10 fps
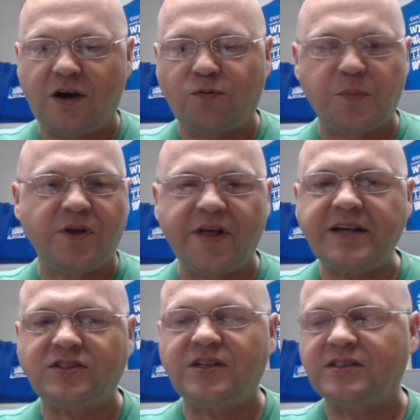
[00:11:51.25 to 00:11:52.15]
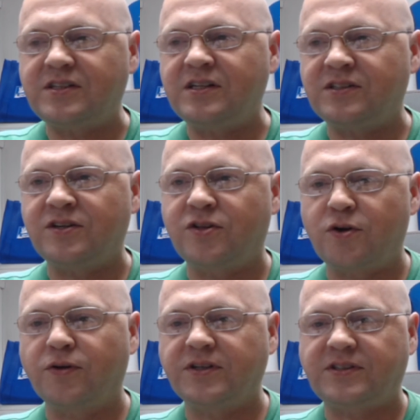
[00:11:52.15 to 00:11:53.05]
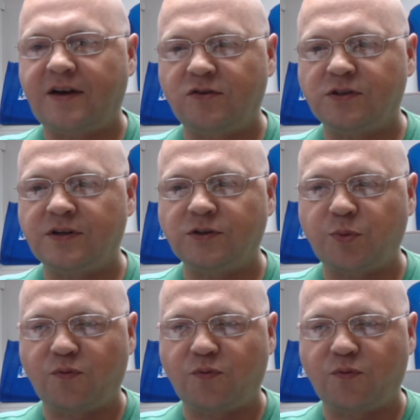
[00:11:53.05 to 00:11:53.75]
from the late 60s into the early 70s,